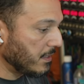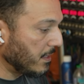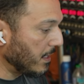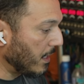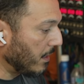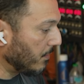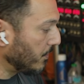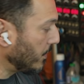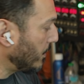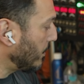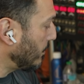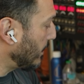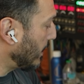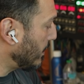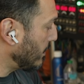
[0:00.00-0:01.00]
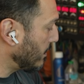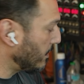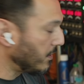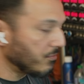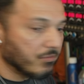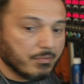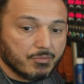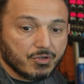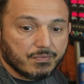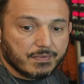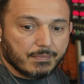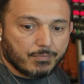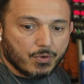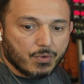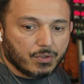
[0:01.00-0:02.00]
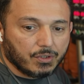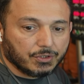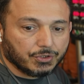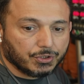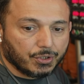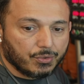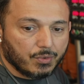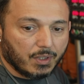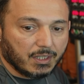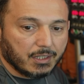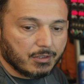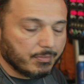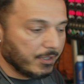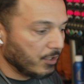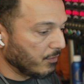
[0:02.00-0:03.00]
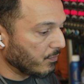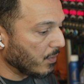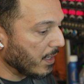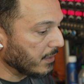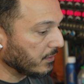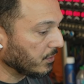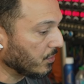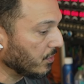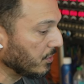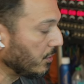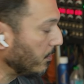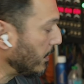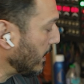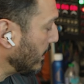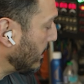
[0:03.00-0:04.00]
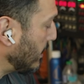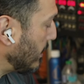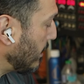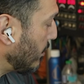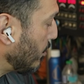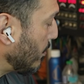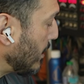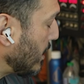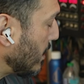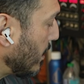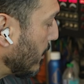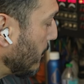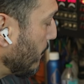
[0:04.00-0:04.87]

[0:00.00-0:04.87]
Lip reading: I will then remove the board and show you a little bit of what is going to be needed to be done.